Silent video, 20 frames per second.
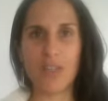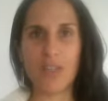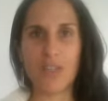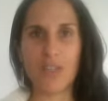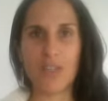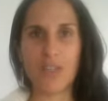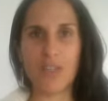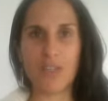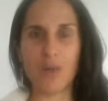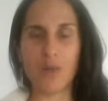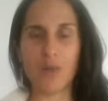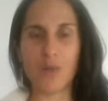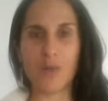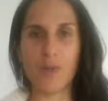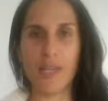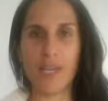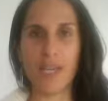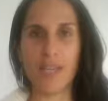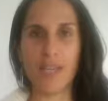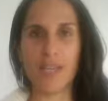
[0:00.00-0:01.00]
Just a
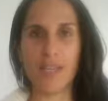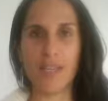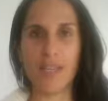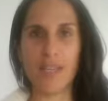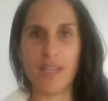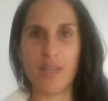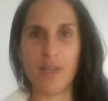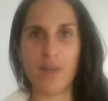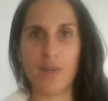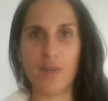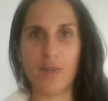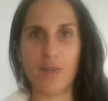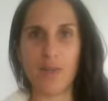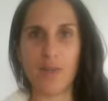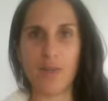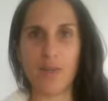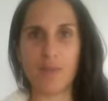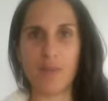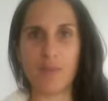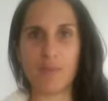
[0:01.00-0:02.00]
quick
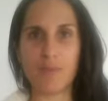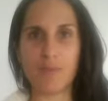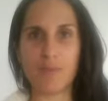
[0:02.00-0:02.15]
little